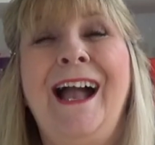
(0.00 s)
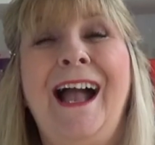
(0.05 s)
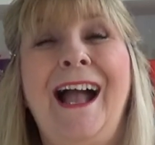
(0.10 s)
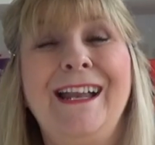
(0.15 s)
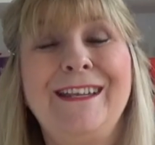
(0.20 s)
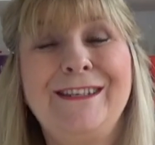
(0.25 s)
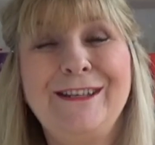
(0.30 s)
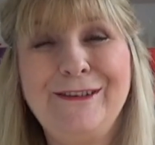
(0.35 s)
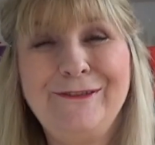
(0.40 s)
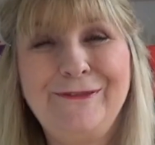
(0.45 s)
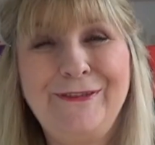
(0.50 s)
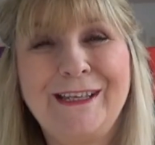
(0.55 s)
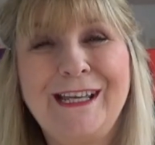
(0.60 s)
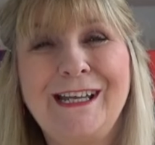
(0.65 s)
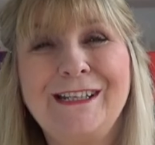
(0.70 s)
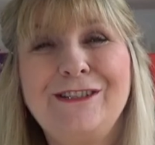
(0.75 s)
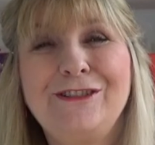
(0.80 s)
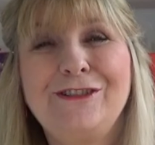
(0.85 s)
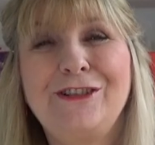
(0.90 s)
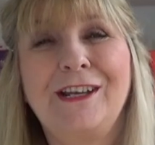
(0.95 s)
And don't
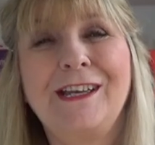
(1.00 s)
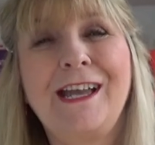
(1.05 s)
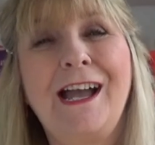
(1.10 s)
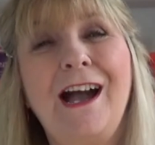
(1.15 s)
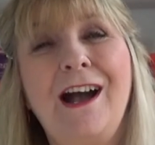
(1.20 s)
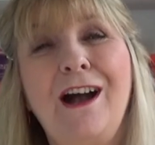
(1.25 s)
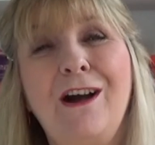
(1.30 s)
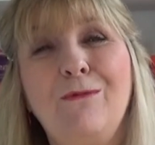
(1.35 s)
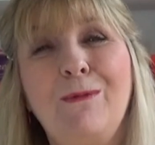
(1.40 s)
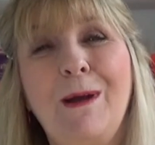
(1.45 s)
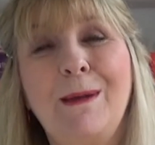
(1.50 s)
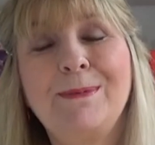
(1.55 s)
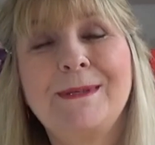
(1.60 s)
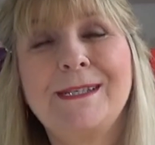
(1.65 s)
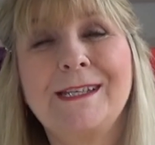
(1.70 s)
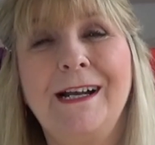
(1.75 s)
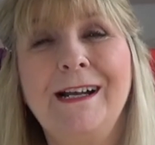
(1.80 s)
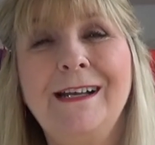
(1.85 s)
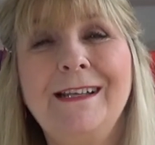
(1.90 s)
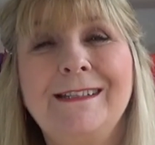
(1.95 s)
forget to check out our
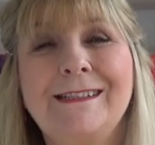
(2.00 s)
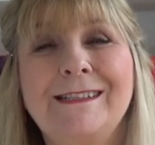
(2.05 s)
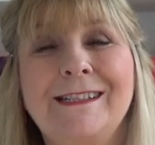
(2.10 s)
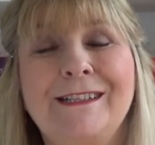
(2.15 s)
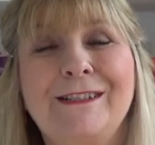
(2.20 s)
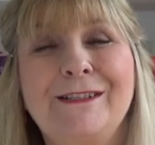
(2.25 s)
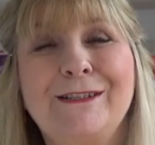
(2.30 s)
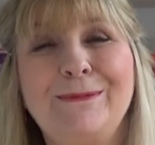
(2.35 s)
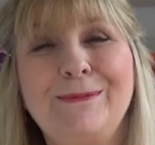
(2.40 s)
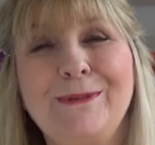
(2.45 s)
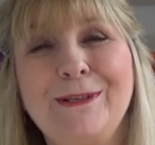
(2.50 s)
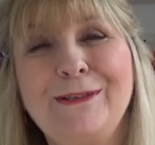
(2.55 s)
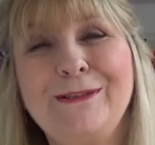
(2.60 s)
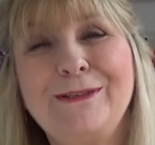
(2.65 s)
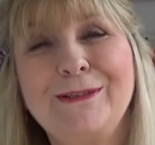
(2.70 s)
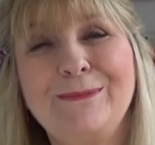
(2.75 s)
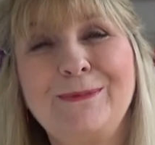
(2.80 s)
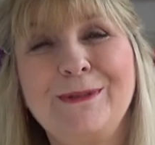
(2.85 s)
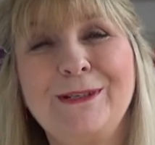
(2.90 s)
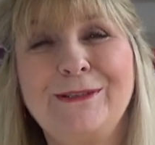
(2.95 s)
website,
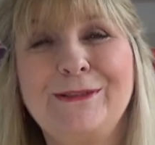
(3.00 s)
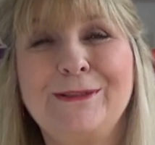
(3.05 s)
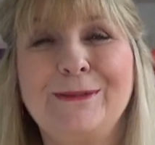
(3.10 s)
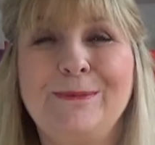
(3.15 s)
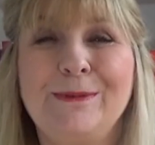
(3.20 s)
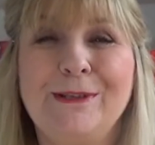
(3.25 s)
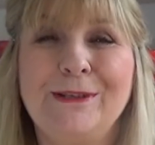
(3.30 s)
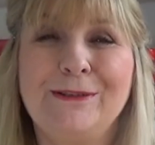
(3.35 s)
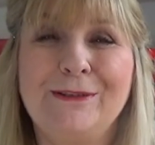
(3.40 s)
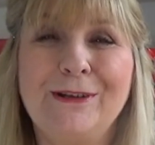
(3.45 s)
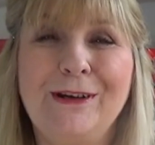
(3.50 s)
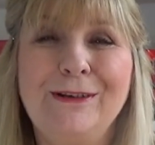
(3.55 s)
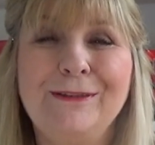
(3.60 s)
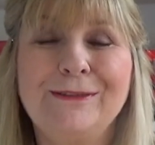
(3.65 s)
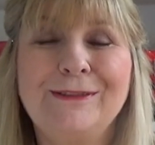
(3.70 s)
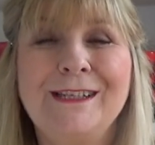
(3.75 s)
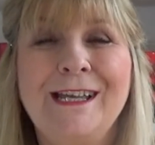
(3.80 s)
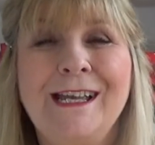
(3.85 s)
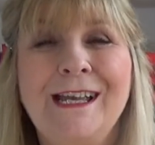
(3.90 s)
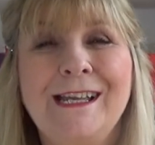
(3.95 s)

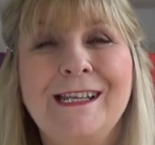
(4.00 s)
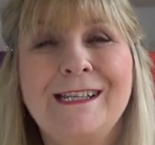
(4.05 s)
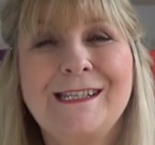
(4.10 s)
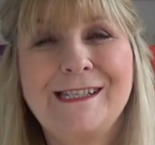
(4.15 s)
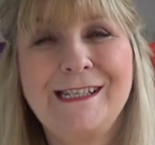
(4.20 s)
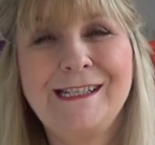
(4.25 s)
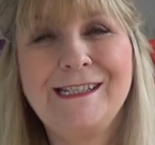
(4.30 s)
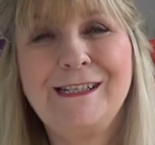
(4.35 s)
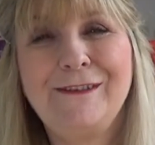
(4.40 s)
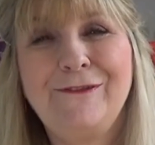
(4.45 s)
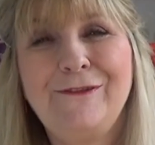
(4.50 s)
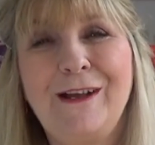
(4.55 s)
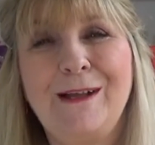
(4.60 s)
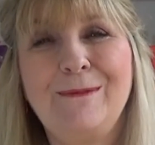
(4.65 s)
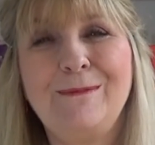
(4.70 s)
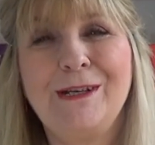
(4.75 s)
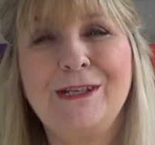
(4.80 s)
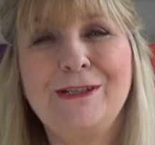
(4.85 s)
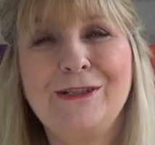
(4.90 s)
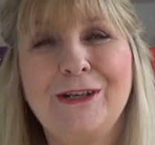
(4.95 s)

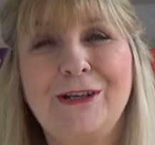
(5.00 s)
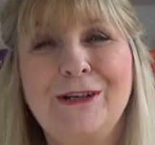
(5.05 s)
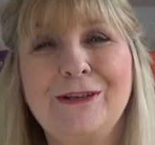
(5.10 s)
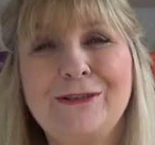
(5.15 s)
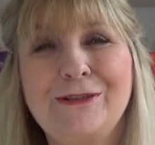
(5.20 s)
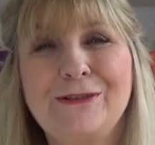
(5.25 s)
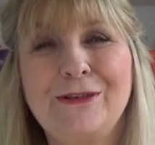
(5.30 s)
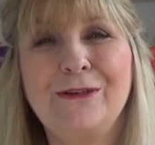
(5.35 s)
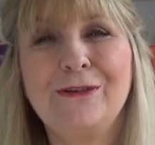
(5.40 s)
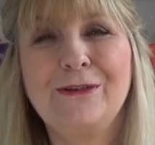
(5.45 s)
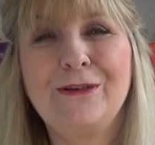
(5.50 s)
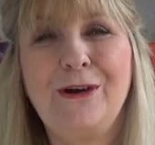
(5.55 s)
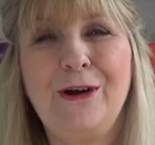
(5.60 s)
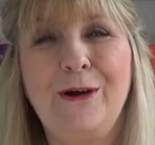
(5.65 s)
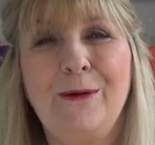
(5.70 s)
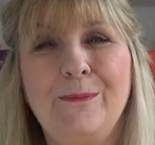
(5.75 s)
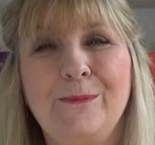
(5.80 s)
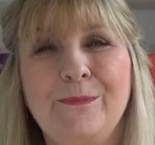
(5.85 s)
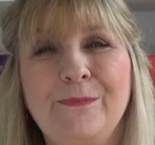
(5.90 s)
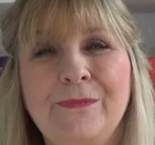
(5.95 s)

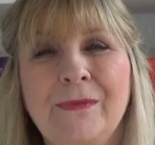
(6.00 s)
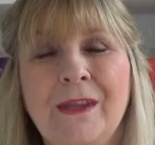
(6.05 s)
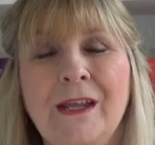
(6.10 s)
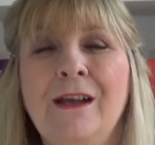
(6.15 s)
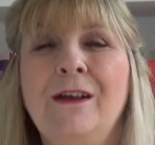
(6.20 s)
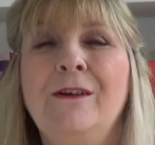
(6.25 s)
www.cityfamilychurch.com.